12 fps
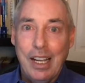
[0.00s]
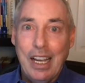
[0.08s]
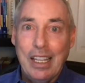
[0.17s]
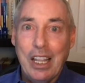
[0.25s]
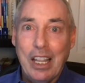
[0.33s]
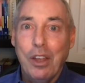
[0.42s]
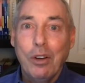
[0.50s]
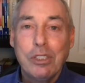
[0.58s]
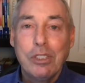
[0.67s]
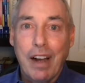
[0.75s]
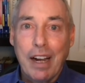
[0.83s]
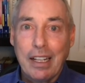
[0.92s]
and that
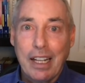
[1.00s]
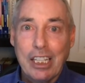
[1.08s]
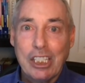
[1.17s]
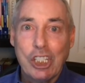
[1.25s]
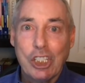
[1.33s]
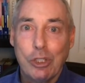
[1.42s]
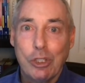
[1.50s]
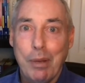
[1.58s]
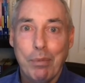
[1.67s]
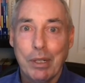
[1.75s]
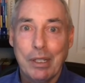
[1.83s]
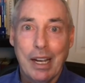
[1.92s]
those violations would be
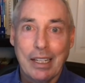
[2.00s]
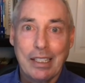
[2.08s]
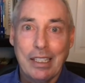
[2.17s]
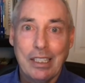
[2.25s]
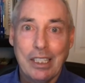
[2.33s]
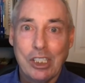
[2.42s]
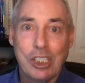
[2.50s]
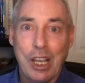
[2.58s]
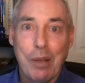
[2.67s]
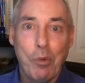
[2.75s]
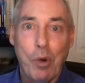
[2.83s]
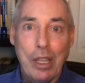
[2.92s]
protected the
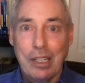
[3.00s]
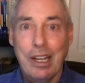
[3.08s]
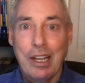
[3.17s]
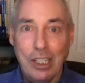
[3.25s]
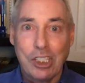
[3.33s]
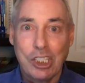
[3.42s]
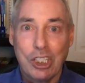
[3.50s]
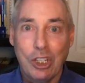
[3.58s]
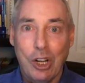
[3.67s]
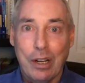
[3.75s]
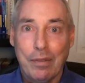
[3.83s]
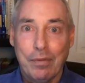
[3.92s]
same way that Texas
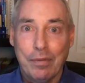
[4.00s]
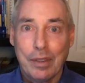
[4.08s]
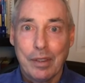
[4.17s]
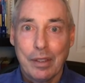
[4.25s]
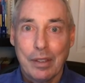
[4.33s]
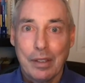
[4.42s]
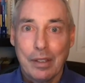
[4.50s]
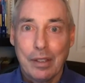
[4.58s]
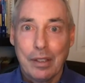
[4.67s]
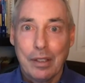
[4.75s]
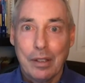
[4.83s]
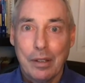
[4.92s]
law
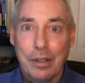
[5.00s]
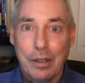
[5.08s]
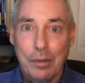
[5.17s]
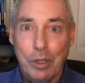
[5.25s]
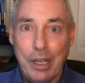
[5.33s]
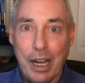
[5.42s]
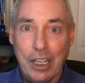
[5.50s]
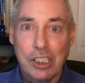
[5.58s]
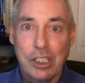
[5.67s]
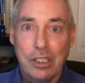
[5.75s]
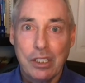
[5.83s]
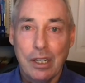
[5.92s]

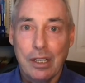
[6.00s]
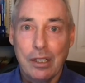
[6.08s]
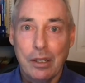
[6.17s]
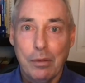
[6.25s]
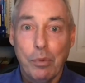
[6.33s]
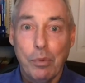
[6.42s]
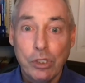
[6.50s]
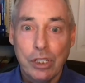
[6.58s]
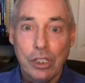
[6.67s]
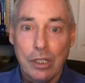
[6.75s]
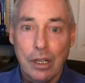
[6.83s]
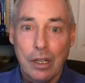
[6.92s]
protects
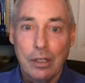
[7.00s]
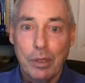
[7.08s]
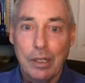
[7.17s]
abortion